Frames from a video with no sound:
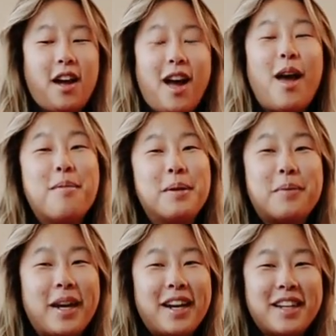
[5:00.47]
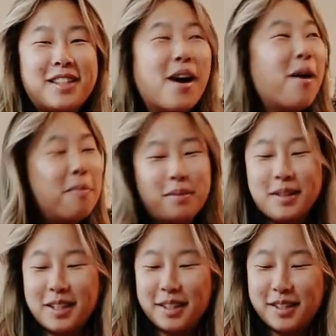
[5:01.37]
I've been waiting to open
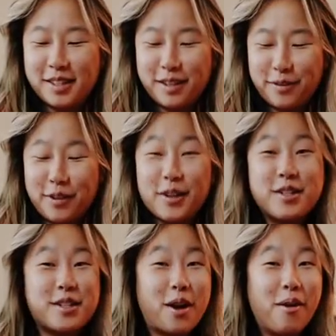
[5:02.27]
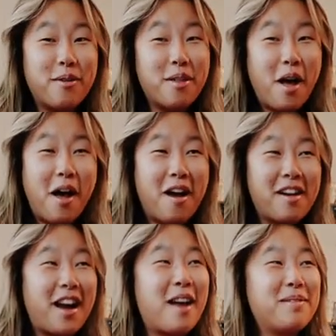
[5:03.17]
this for so
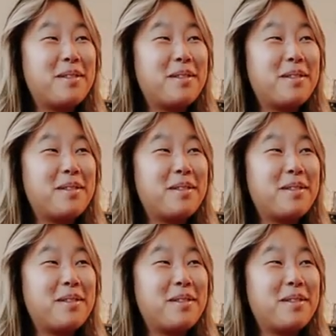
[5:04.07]
long. I've